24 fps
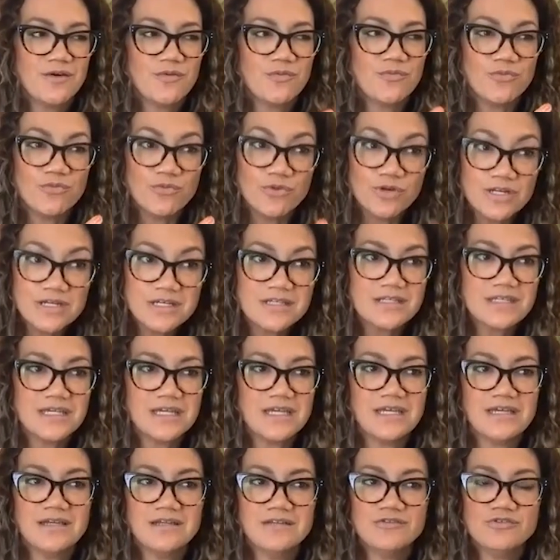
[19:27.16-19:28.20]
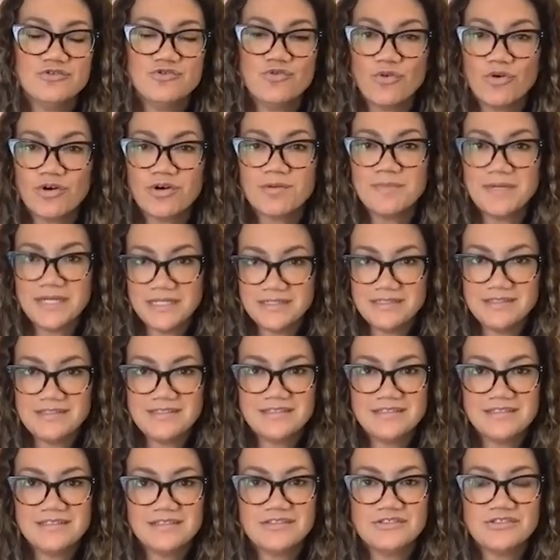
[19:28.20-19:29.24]
really
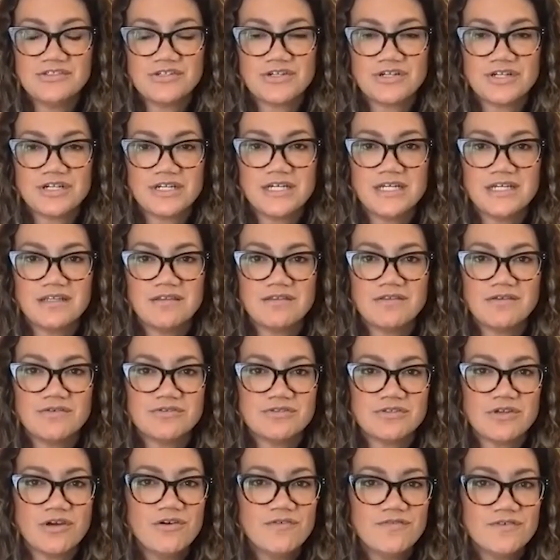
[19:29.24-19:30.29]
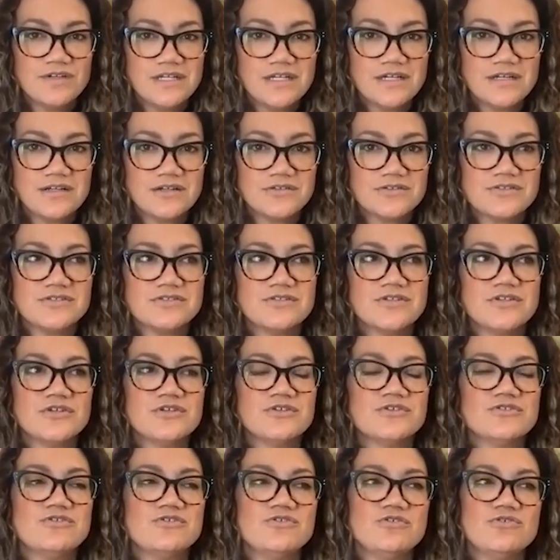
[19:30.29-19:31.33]
dormant during those COVID years
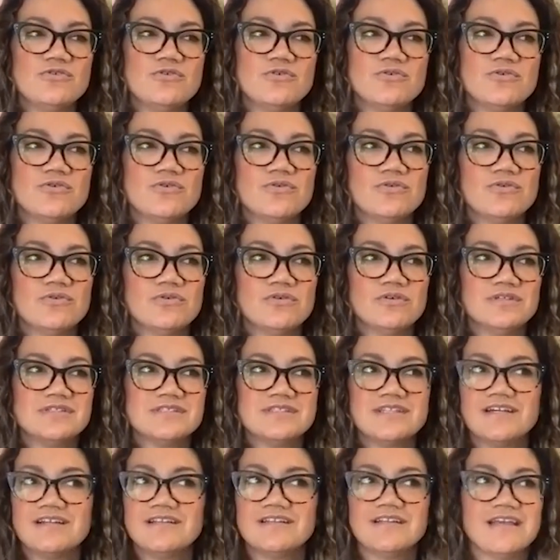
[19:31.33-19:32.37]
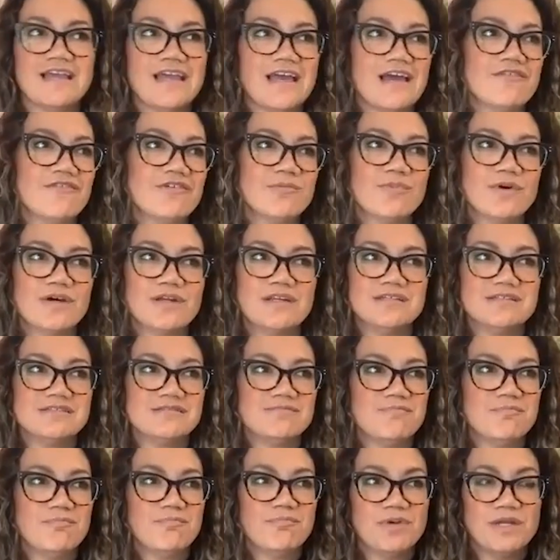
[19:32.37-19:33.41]
to suddenly
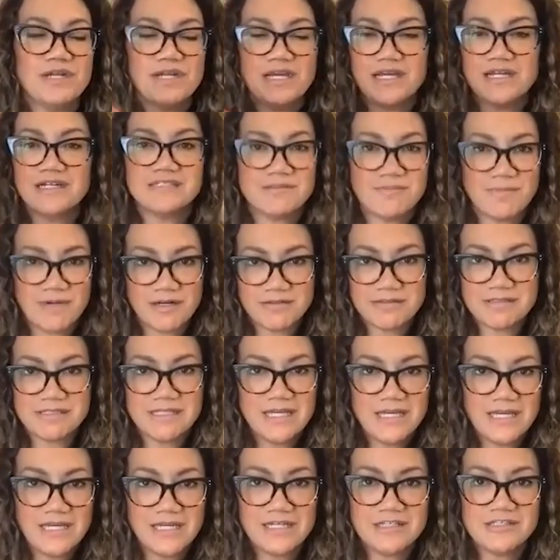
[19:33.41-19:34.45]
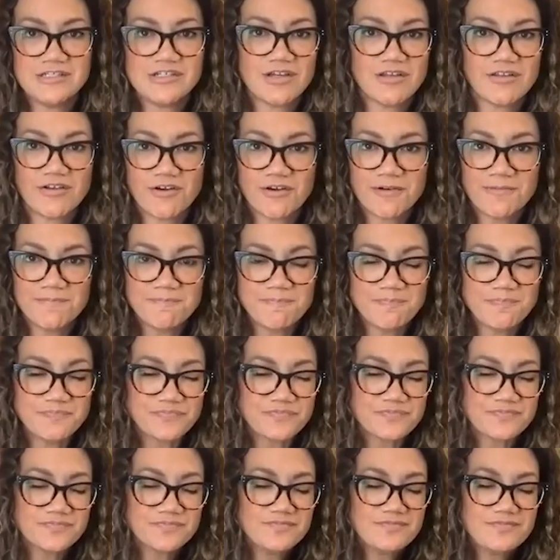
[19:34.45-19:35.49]
everybody's bananas about seeing each other,
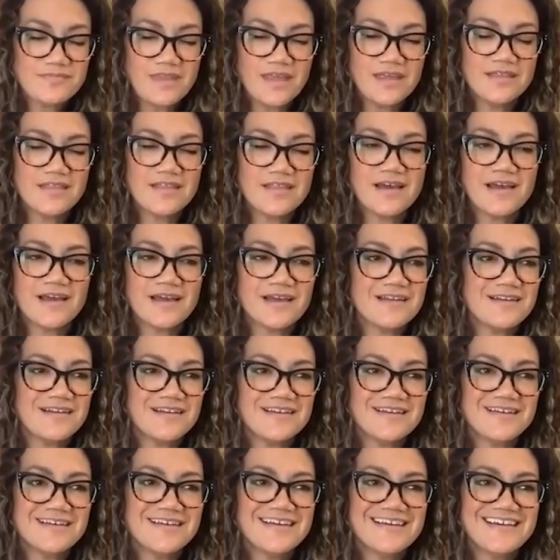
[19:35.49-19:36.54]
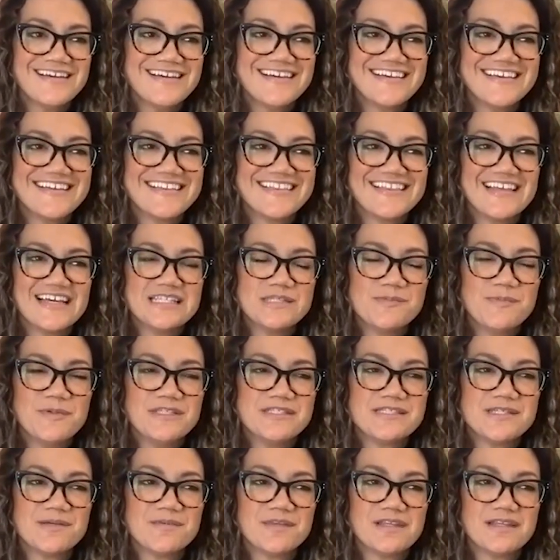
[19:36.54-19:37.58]
then that's been
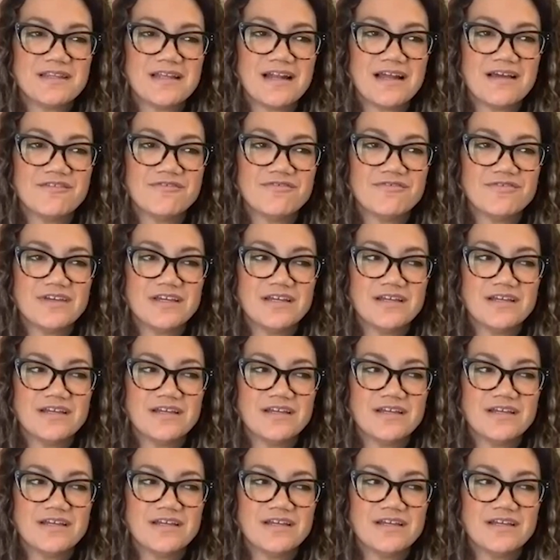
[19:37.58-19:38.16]
something that I've,